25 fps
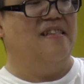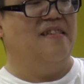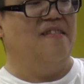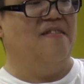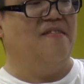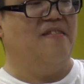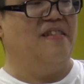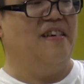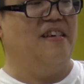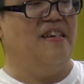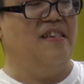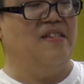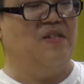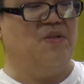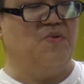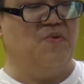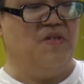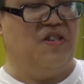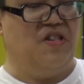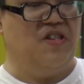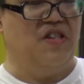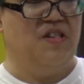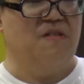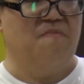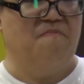okay,
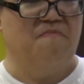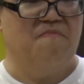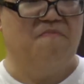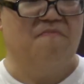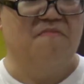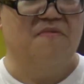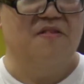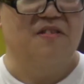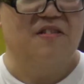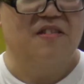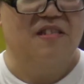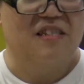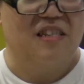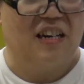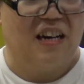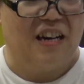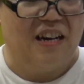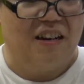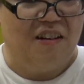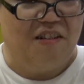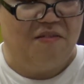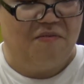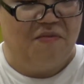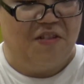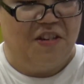switch, don't
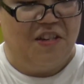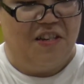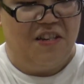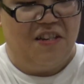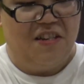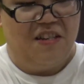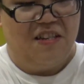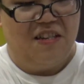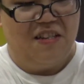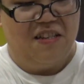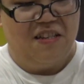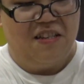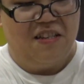die on me.